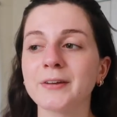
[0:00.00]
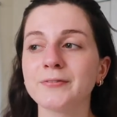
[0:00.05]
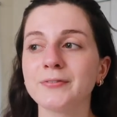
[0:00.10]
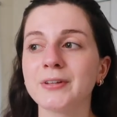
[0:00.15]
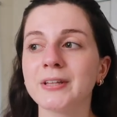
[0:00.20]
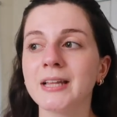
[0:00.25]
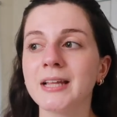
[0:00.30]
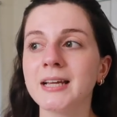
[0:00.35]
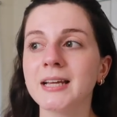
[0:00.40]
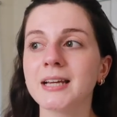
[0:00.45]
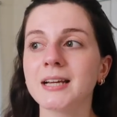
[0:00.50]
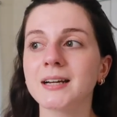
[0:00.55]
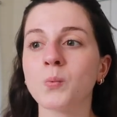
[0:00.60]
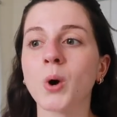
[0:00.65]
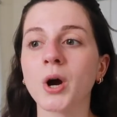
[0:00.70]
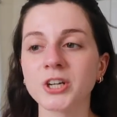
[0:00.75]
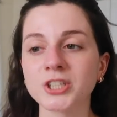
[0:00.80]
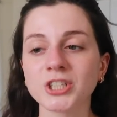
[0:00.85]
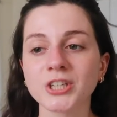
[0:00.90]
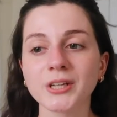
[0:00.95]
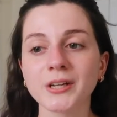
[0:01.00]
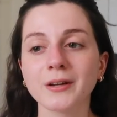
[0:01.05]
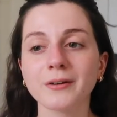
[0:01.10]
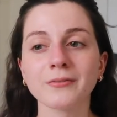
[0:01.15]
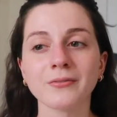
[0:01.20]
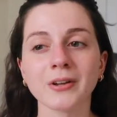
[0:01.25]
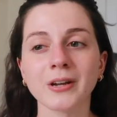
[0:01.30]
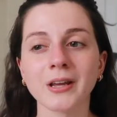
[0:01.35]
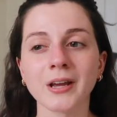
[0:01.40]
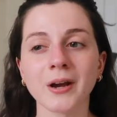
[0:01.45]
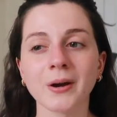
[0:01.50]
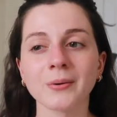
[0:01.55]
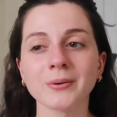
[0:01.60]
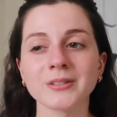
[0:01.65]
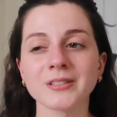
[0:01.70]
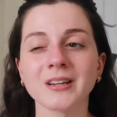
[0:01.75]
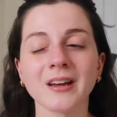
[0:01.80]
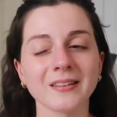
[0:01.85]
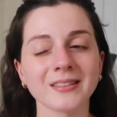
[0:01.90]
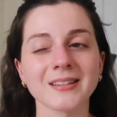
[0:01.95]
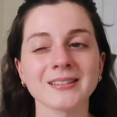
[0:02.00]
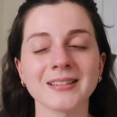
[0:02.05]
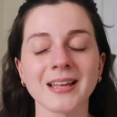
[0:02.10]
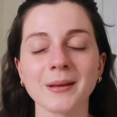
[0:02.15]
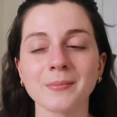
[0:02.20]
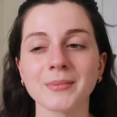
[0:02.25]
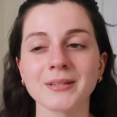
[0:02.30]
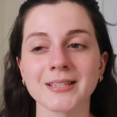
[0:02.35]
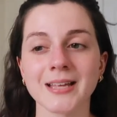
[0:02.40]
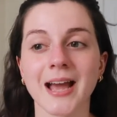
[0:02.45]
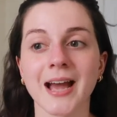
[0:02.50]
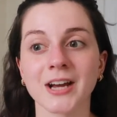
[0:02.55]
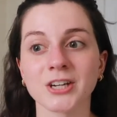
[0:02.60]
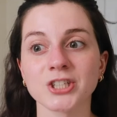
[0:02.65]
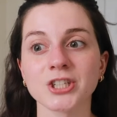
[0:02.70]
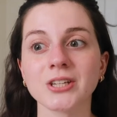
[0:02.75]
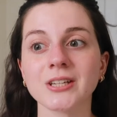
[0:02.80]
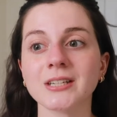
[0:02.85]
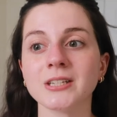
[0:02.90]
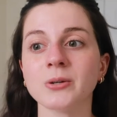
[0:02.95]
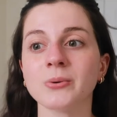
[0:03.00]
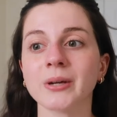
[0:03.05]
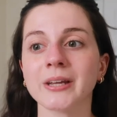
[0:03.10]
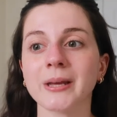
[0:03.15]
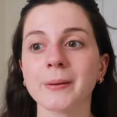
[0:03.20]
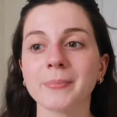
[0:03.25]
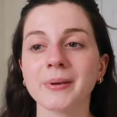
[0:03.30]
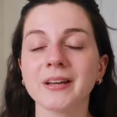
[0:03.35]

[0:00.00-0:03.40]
I feel like watching a video is not the same as actually doing it,